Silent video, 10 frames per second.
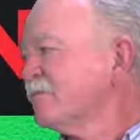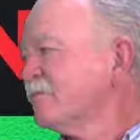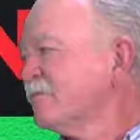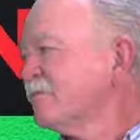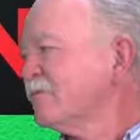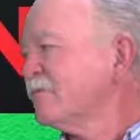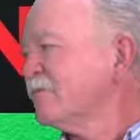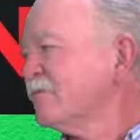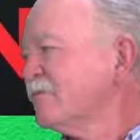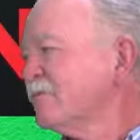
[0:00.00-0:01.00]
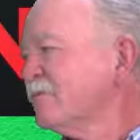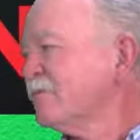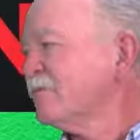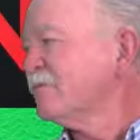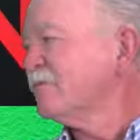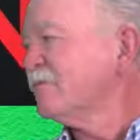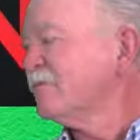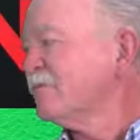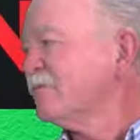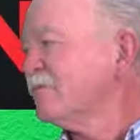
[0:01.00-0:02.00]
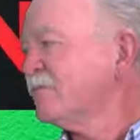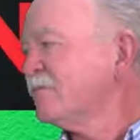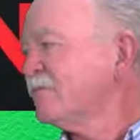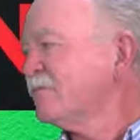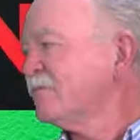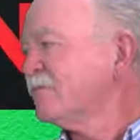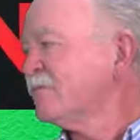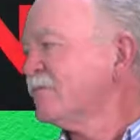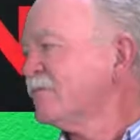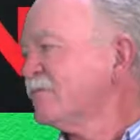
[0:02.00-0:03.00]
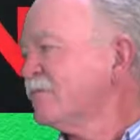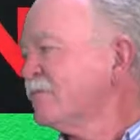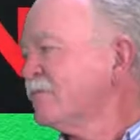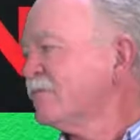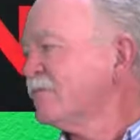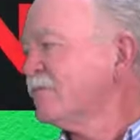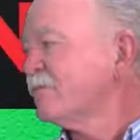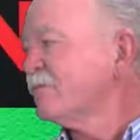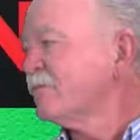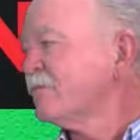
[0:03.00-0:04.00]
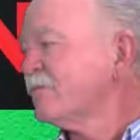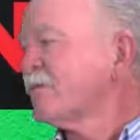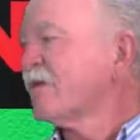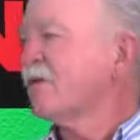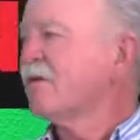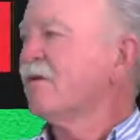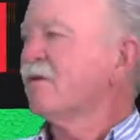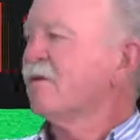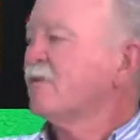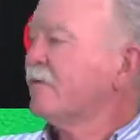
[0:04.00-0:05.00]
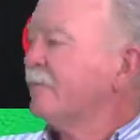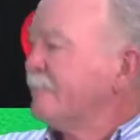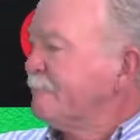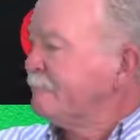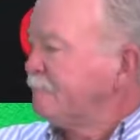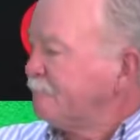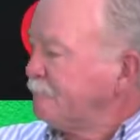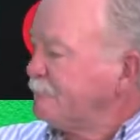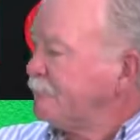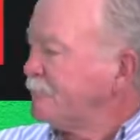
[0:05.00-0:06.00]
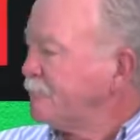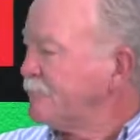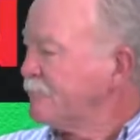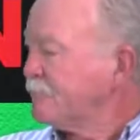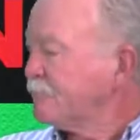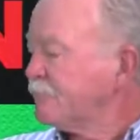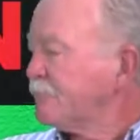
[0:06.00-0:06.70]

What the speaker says: (silent)